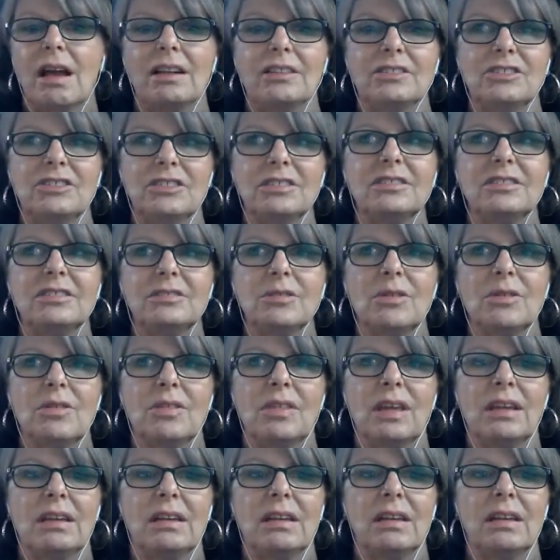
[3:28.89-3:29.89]
just so
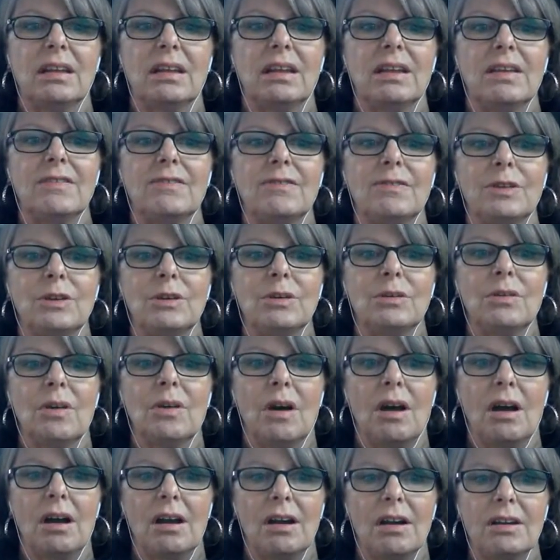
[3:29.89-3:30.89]
that if you
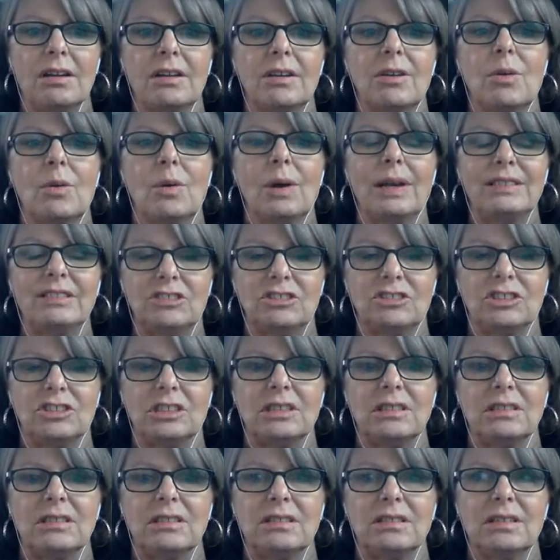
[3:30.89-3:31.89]
are
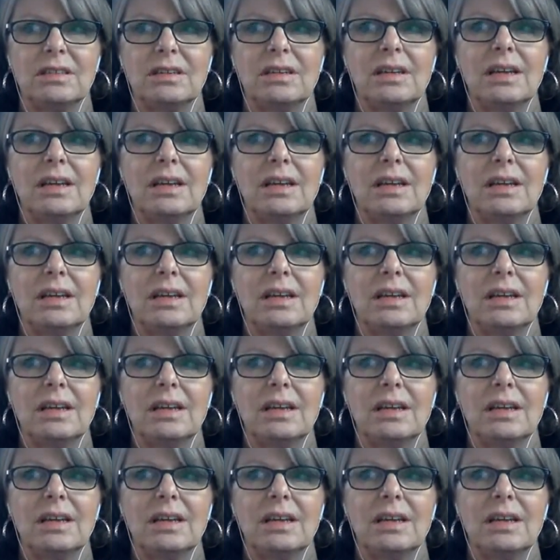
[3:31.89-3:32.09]
questioned,